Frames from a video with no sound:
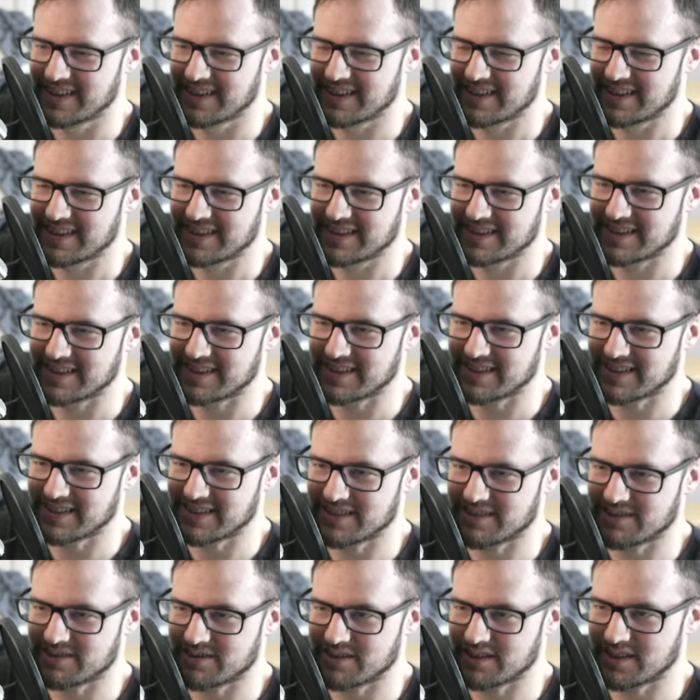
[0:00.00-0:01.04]
So I
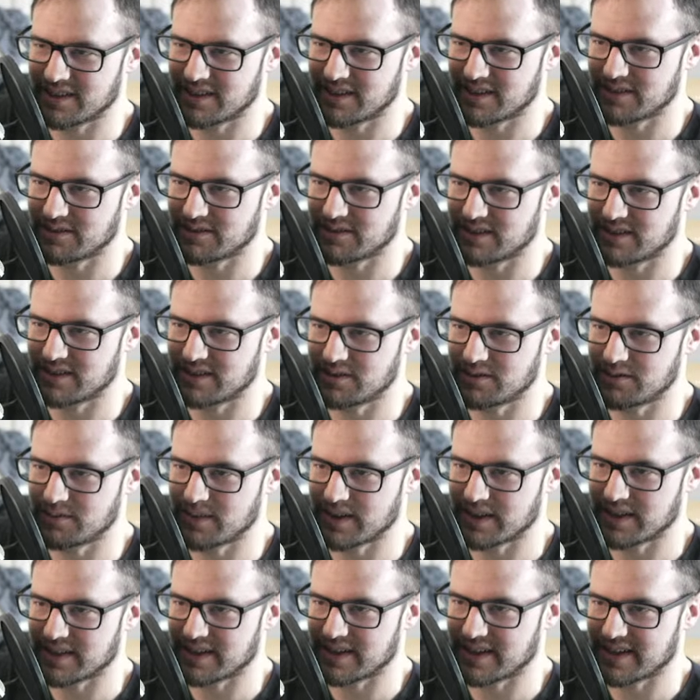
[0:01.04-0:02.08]
don't really know what to do
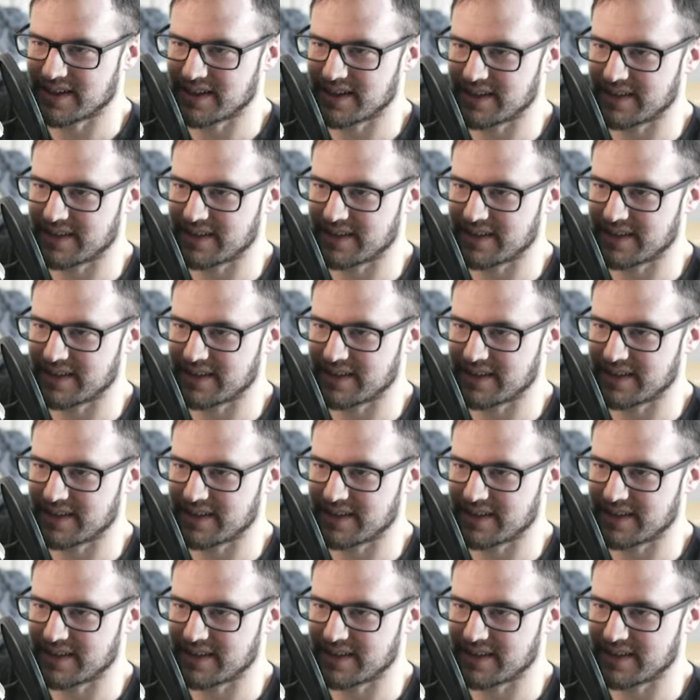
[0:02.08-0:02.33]
about that.